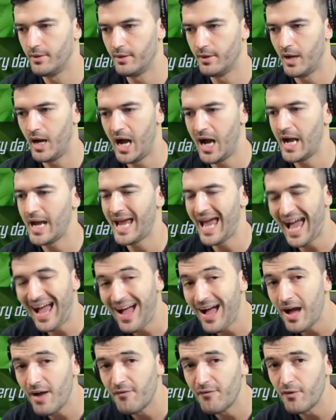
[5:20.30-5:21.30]
I
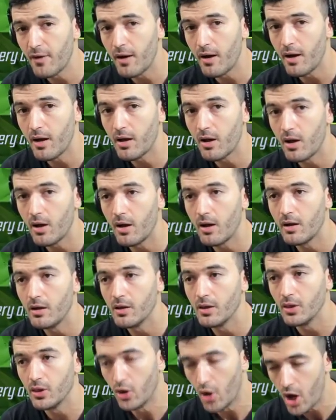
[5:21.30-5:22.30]
have
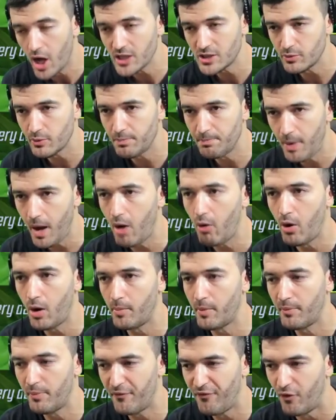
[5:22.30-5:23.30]
lost with power
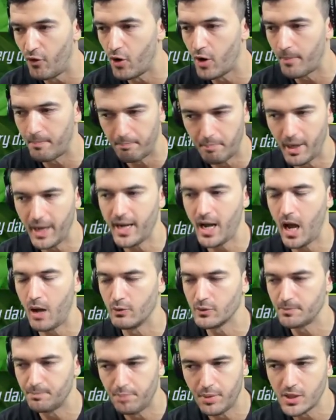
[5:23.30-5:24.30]
armor before, but I
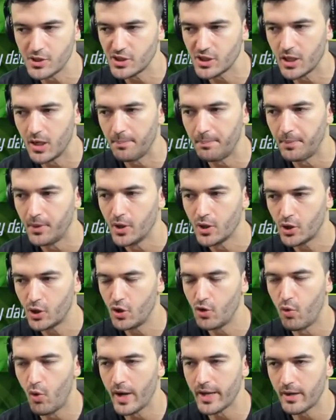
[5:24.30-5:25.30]
was punching up
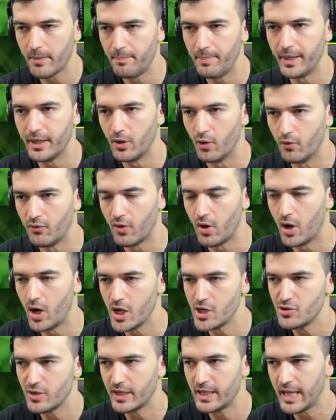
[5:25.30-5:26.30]
quite a bit, over
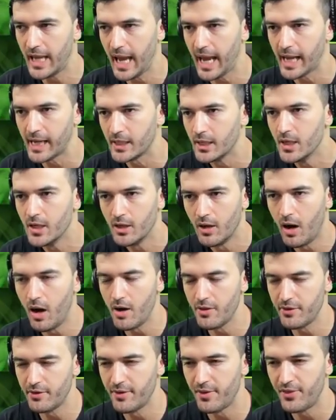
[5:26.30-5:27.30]
100k.
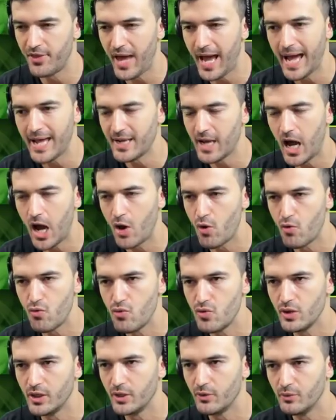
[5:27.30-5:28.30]
Other than that, I
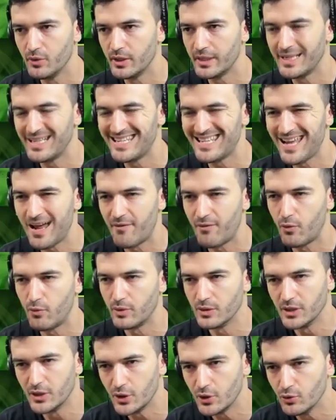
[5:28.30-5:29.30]
really never
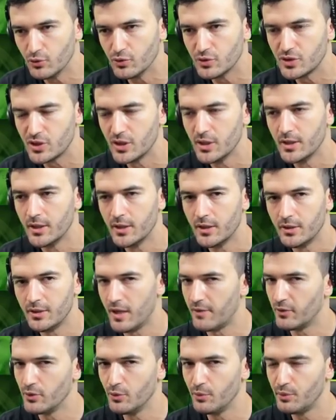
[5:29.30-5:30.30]
really use,
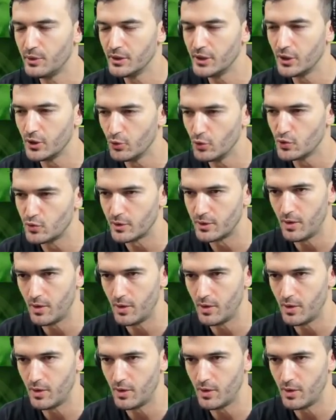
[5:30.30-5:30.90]
never really lose with